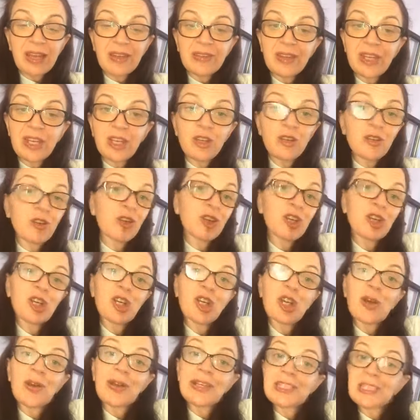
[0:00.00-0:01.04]
And then you've got a
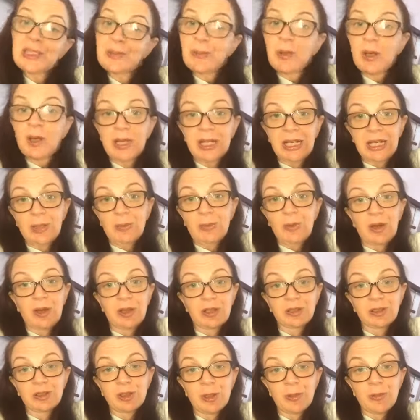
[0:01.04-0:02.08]
nice sparkly
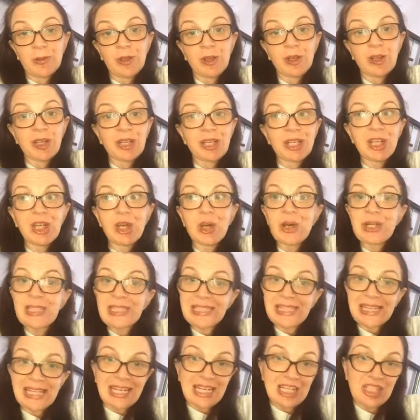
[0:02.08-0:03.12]
worktop, you've got a
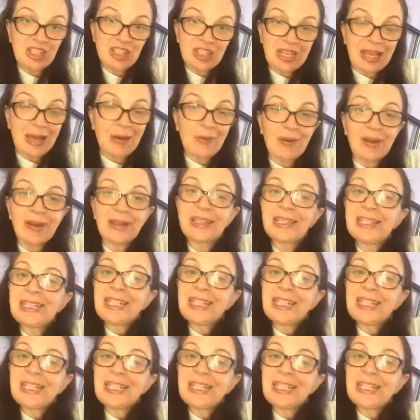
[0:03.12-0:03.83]
nice clean shower,